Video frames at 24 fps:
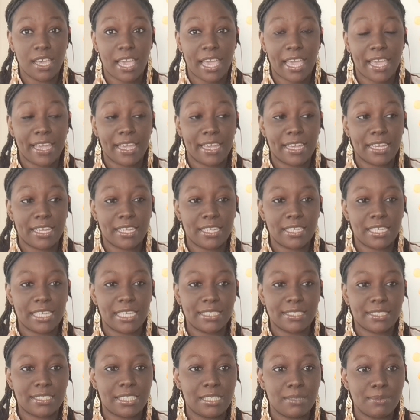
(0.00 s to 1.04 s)
and
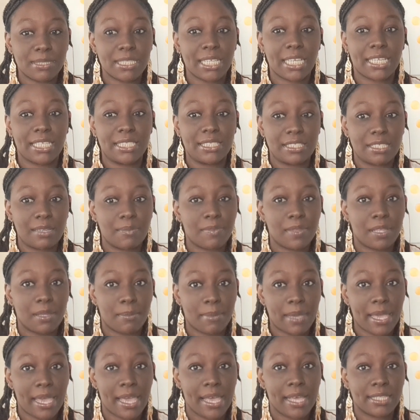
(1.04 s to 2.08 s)
it seems like it's
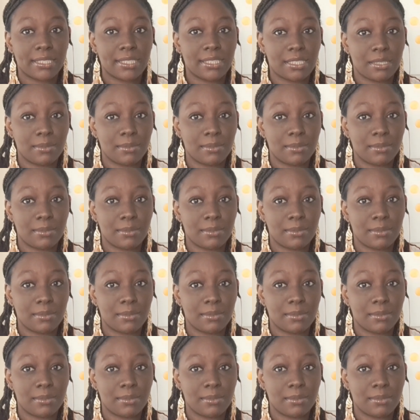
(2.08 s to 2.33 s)
something bad